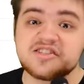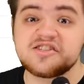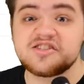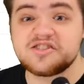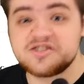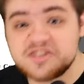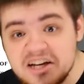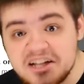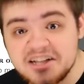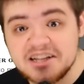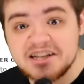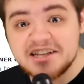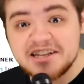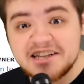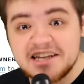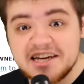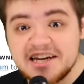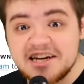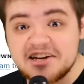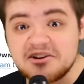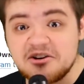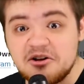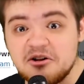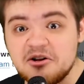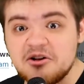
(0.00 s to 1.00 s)
still
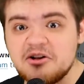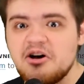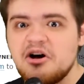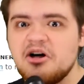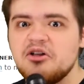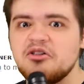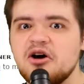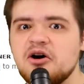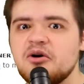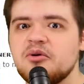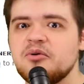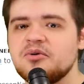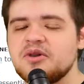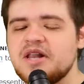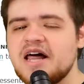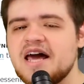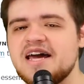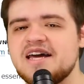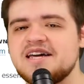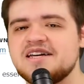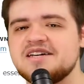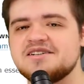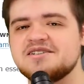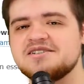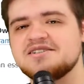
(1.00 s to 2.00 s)
illegal! Although,
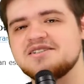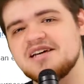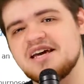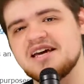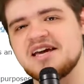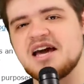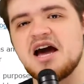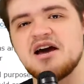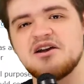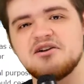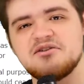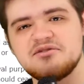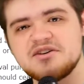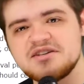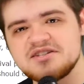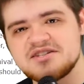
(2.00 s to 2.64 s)
like, it kind of